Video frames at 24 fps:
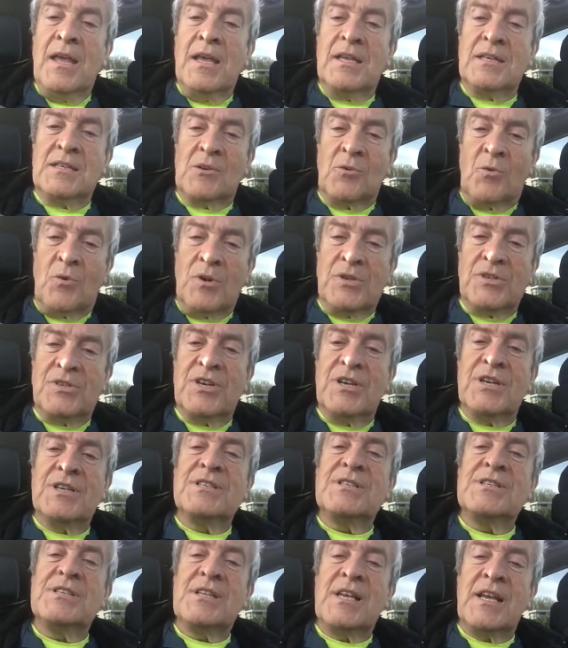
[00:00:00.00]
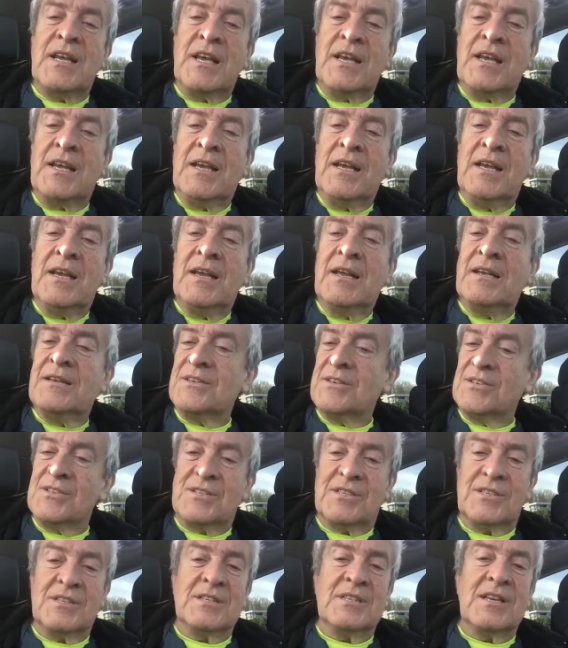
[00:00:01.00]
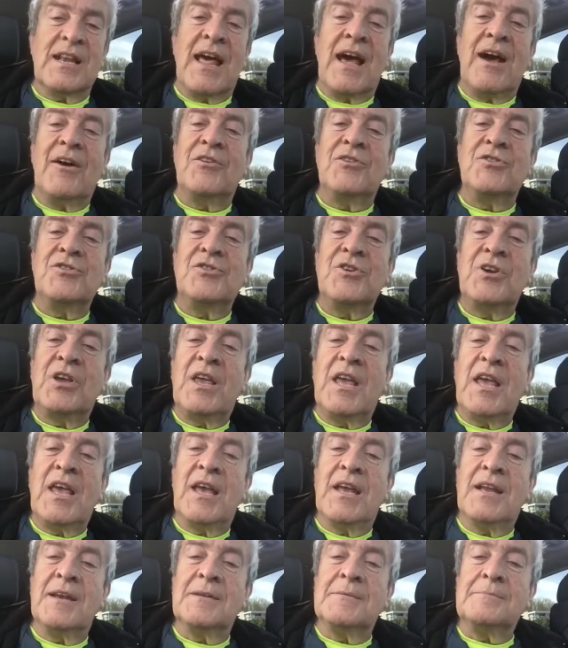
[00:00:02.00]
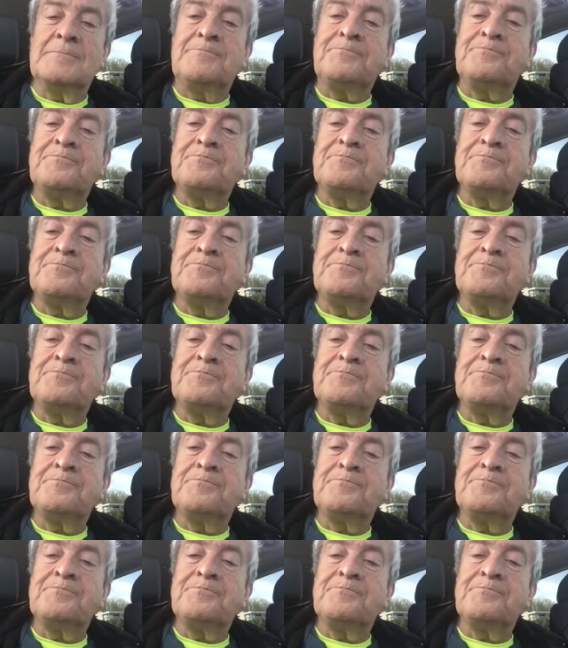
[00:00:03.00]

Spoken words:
is I want you to sing just as loud as you can.